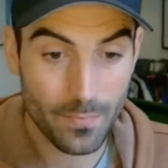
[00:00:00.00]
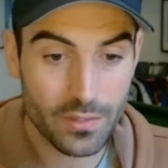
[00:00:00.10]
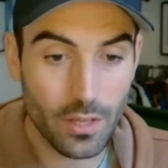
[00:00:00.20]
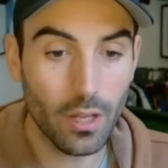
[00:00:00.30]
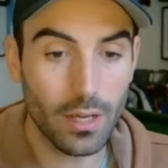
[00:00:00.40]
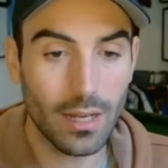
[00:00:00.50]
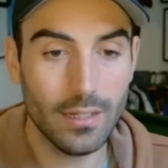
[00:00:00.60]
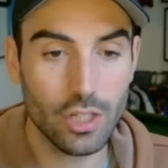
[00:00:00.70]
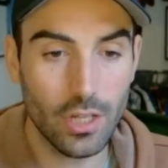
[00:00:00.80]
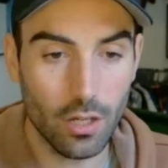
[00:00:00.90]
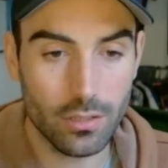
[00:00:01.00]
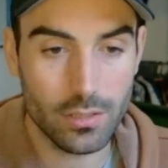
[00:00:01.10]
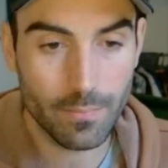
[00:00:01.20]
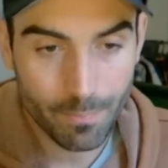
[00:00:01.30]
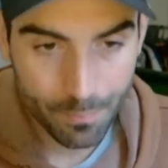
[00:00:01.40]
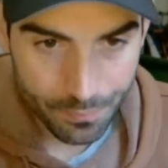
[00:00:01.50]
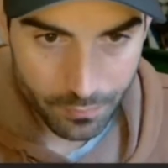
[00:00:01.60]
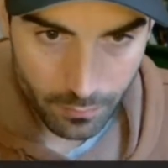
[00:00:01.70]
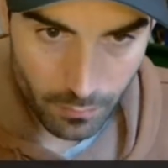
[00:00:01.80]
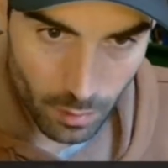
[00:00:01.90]
So look, clean sheet odds.
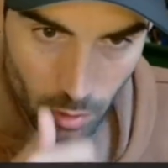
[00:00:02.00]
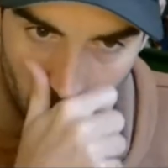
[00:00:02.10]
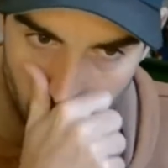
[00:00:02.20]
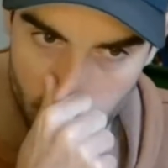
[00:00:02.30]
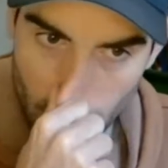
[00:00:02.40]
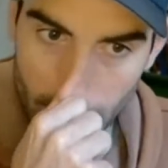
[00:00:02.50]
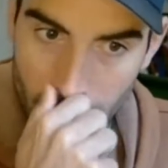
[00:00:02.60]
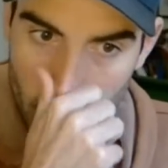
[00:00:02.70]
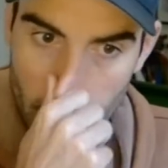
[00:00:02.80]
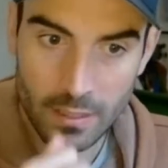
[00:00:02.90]
Got them on screen.